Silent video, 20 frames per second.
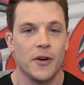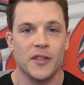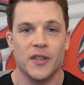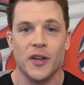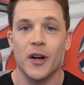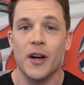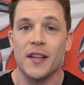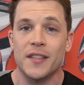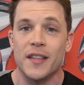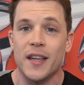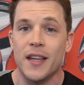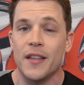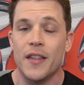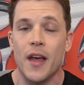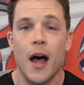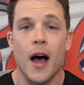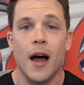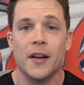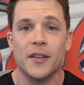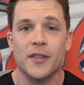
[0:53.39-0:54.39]
They're going to see the
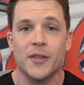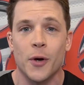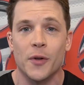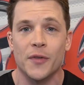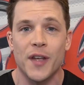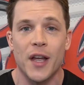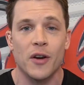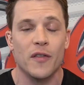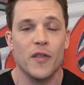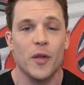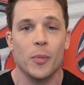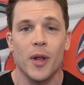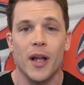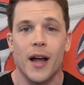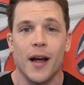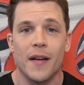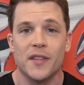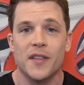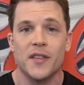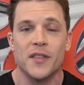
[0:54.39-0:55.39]
hottest goaltender of the
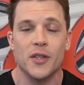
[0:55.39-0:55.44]
playoffs in